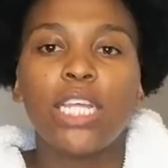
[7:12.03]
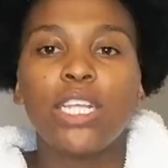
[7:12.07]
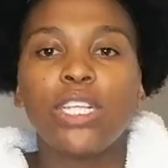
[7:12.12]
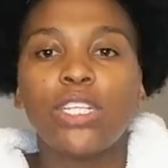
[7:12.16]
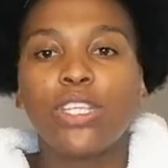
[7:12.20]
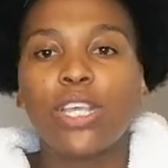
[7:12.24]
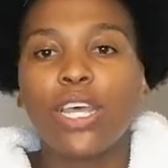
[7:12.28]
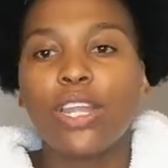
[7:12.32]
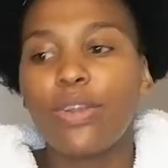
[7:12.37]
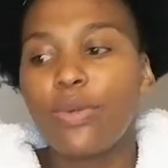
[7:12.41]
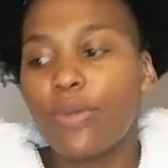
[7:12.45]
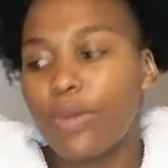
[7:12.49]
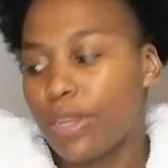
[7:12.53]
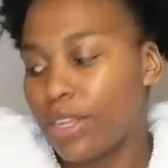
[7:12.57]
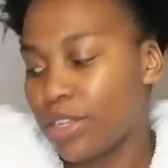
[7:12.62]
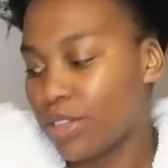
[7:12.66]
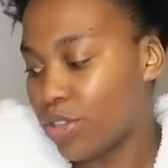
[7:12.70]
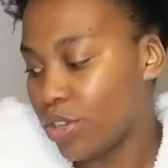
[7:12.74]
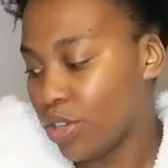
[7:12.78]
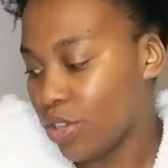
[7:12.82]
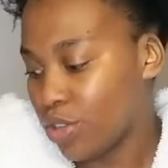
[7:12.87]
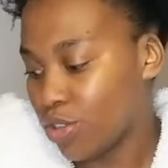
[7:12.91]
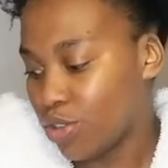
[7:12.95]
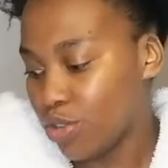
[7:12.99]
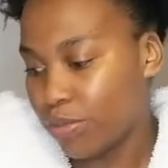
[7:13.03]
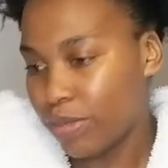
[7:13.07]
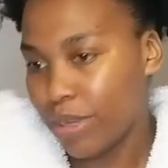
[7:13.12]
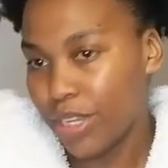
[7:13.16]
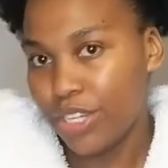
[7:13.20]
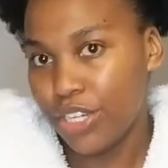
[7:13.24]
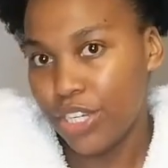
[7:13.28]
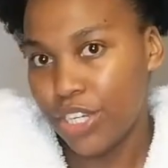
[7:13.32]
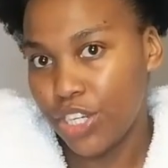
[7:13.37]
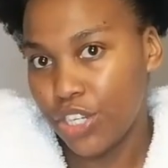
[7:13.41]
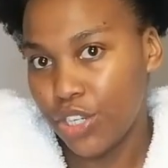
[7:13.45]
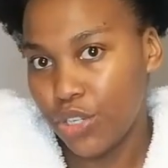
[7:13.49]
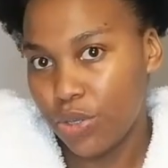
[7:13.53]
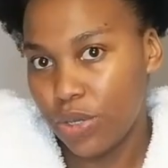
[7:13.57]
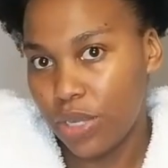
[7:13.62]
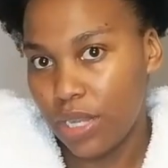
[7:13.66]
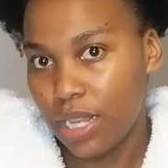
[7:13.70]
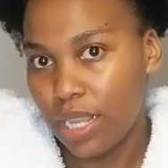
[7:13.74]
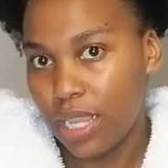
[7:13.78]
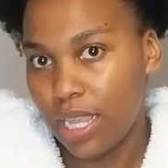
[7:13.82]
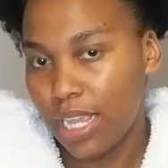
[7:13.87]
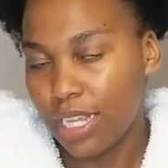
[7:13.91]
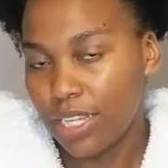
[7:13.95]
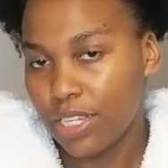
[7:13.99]
so I don't want to talk too much.
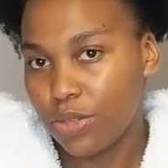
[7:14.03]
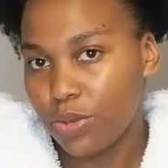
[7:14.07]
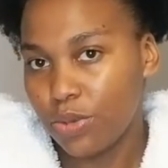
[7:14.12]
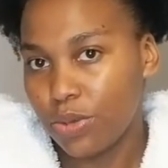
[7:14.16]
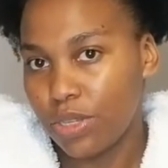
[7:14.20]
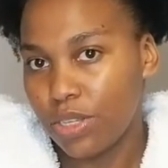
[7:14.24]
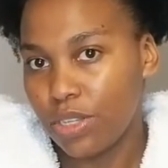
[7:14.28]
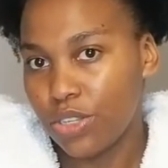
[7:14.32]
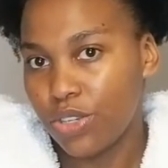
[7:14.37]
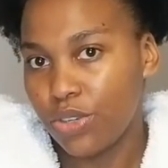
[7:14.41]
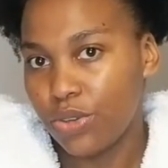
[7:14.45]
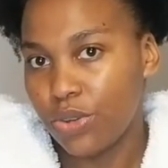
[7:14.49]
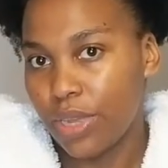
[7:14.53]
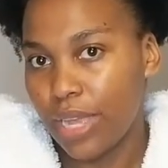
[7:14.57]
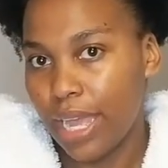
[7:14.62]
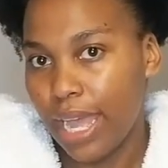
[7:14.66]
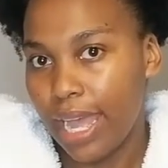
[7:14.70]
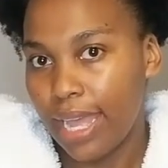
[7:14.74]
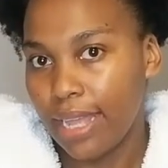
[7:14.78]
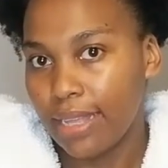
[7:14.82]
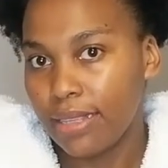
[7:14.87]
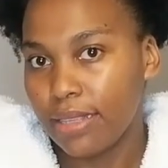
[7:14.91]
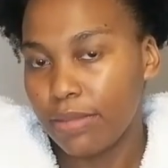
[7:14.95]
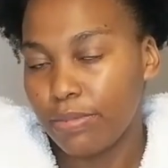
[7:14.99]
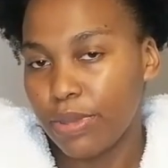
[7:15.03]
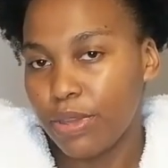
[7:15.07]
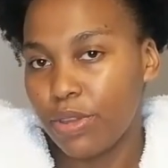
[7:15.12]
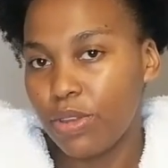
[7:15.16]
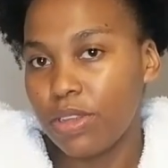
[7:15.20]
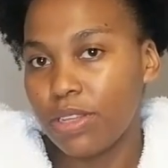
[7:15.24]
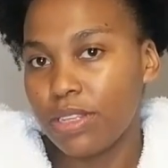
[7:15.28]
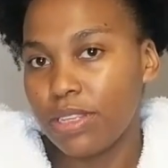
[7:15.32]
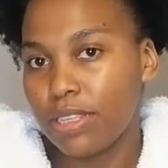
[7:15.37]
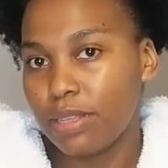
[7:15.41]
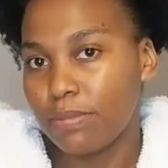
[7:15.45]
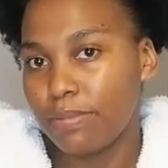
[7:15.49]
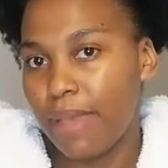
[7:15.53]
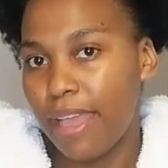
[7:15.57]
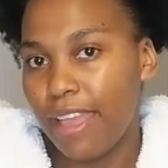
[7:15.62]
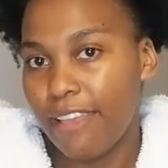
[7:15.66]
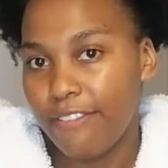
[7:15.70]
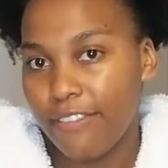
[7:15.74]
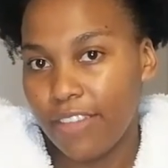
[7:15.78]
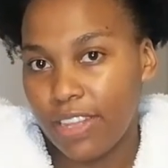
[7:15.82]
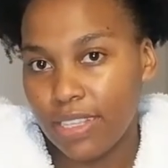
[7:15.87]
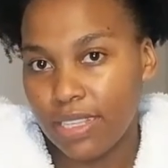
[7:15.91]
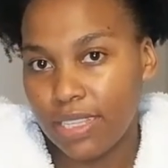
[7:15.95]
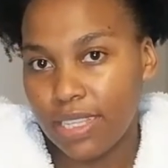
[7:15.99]
Actually, I just wanted you guys, because it's my
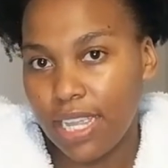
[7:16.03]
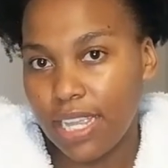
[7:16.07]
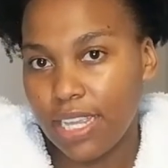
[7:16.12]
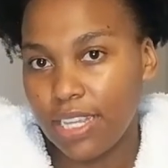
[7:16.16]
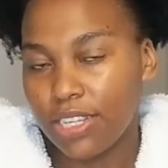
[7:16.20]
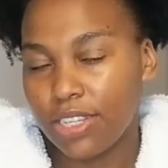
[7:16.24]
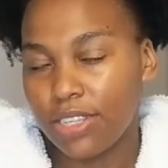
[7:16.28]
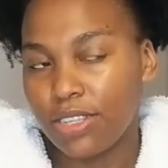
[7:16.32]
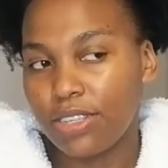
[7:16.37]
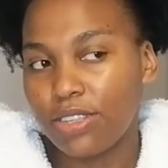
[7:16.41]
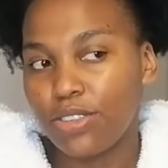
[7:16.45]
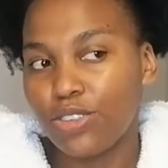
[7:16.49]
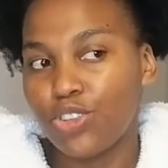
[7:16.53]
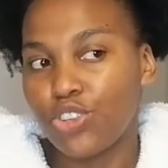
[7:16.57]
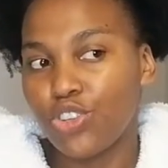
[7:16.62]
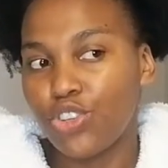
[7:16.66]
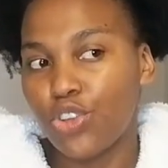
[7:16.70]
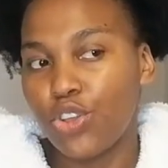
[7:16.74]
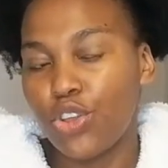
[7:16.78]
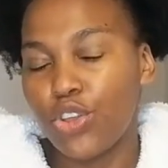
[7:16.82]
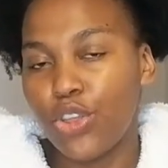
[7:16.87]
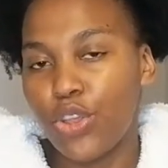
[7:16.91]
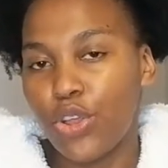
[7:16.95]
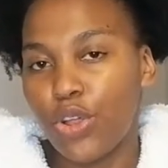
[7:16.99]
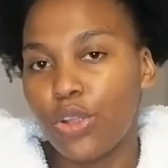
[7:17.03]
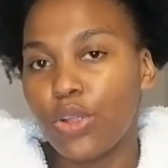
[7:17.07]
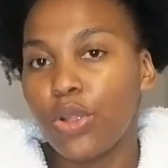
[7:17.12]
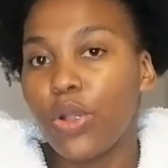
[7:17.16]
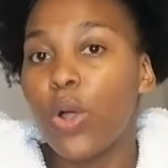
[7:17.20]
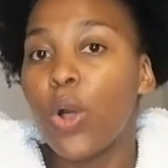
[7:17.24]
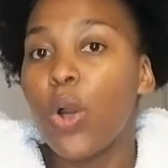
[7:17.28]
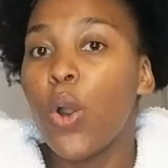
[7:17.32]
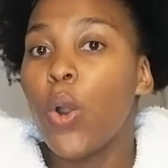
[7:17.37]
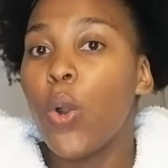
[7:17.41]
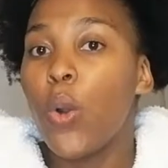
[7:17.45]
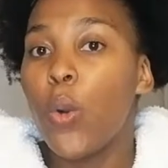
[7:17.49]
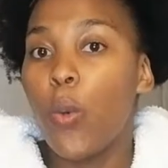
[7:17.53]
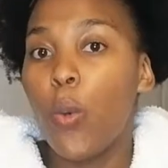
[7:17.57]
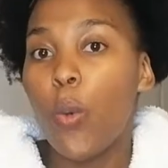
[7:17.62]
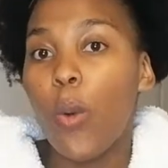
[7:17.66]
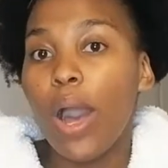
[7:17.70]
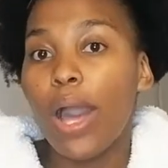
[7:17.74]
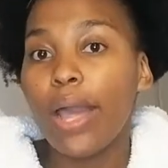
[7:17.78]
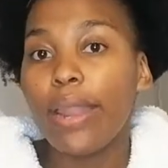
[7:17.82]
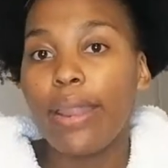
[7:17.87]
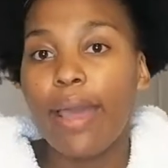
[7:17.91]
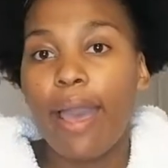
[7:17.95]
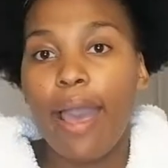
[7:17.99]
first day, just to show you
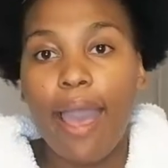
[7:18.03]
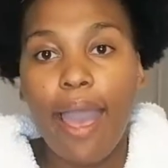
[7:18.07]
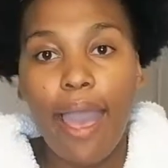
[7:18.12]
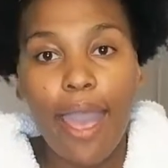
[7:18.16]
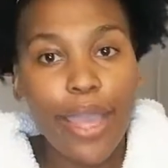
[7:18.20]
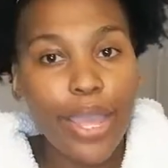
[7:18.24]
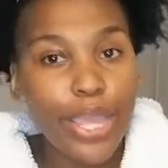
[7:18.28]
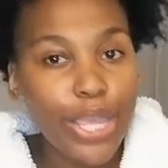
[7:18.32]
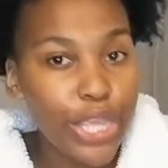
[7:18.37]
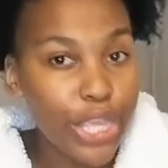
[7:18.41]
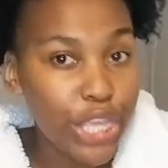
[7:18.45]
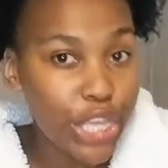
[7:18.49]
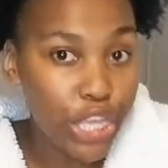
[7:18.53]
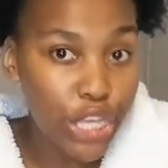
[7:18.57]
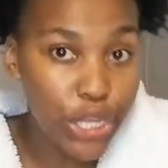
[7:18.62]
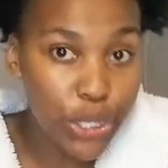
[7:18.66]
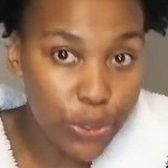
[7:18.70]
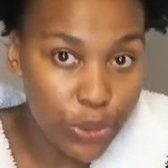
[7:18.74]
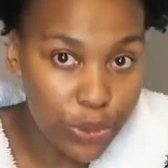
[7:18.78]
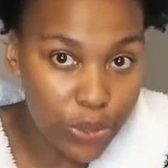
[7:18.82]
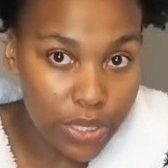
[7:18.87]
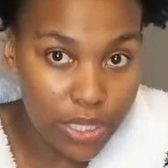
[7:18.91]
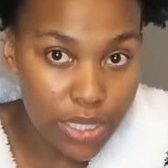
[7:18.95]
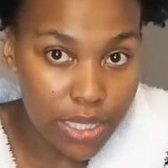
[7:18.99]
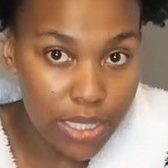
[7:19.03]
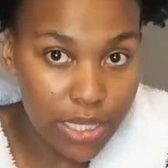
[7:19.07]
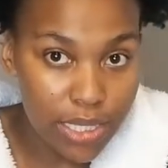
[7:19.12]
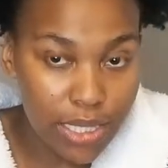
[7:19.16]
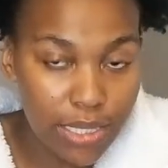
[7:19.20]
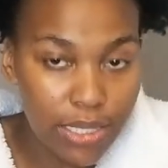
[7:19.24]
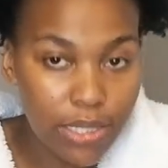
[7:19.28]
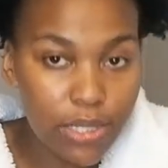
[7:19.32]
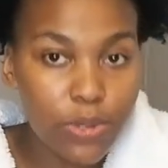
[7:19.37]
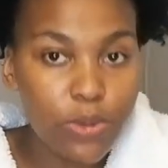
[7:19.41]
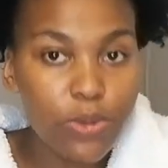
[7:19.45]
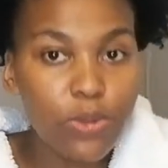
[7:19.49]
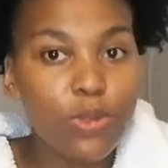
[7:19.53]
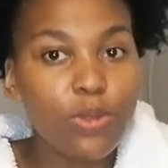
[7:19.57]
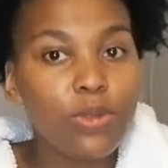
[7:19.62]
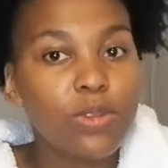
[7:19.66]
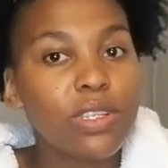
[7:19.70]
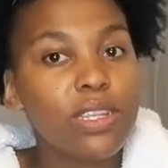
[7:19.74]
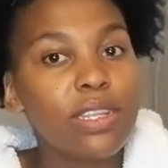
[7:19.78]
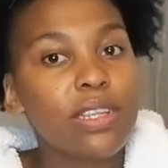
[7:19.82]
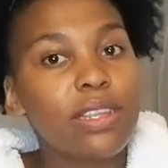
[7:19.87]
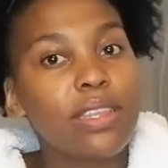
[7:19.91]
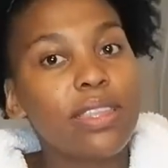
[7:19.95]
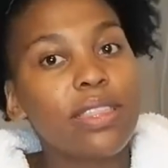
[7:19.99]
what I use. So
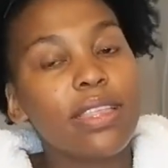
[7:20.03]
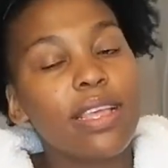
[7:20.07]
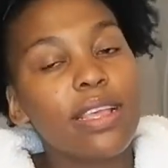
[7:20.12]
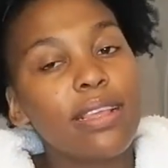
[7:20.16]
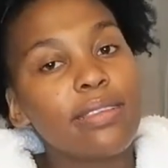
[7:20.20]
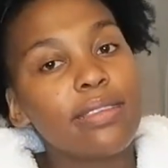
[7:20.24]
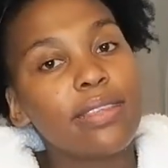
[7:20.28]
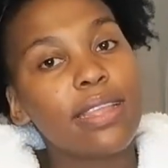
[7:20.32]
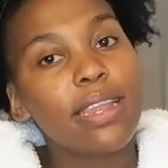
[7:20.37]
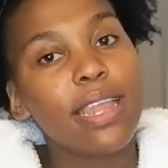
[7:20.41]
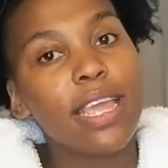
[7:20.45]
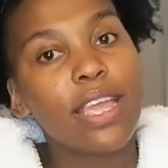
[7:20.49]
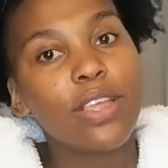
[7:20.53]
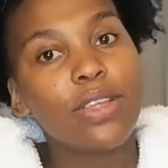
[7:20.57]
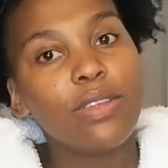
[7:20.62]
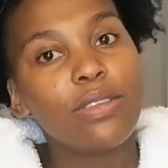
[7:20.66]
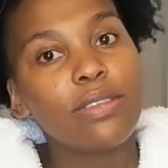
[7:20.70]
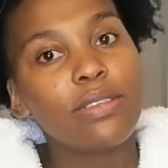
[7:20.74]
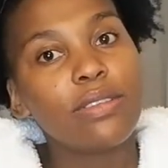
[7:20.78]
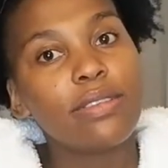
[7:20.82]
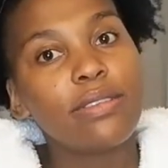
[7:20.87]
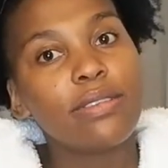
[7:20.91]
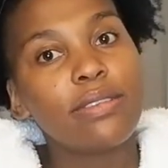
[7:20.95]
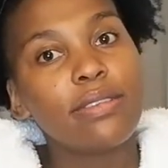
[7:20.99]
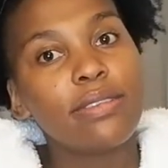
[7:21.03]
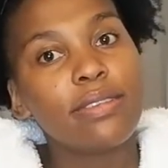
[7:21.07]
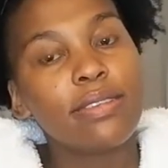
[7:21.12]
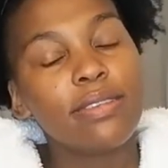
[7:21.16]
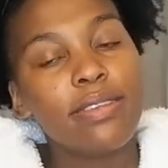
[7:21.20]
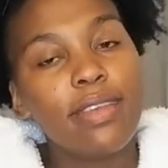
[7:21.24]
those are the things that I use.